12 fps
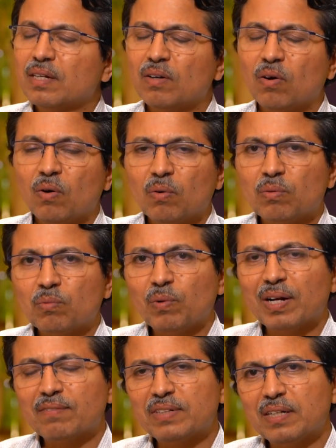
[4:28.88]
You know,
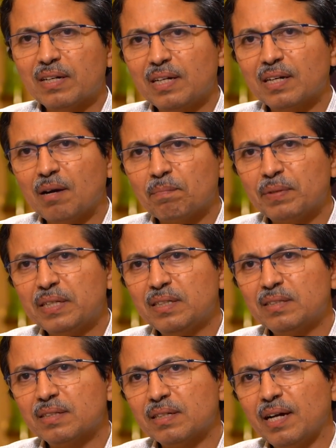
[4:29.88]
one of the early
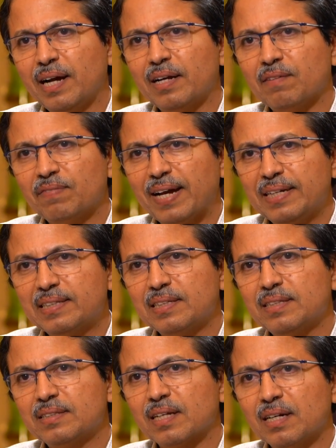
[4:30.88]
companies, end of
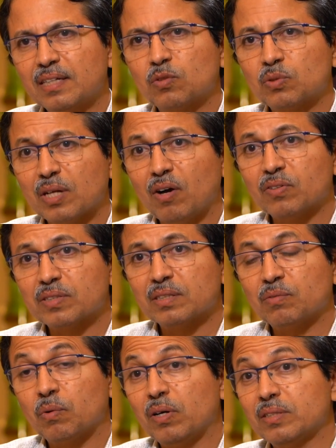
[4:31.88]
90s, early
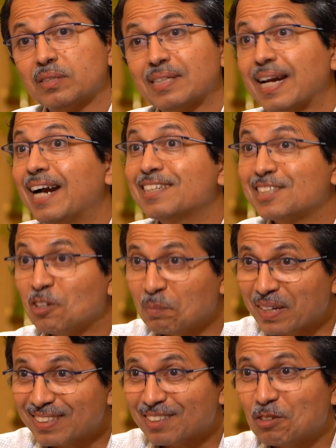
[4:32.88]
2000, was Strand
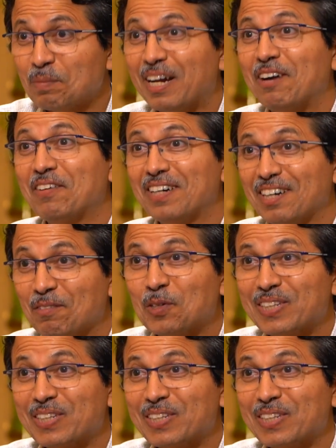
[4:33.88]
Genomics. You may have heard about